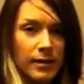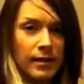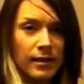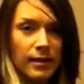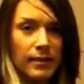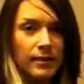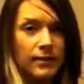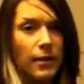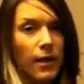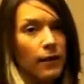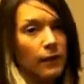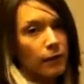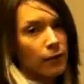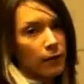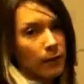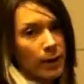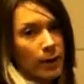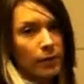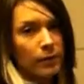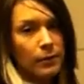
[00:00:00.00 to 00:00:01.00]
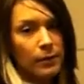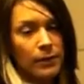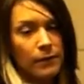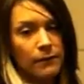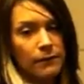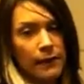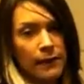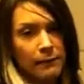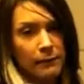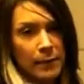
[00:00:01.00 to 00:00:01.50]
these for about 3 to
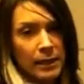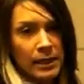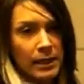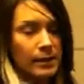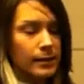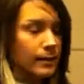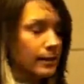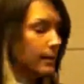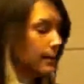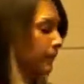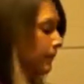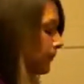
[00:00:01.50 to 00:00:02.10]
5 minutes.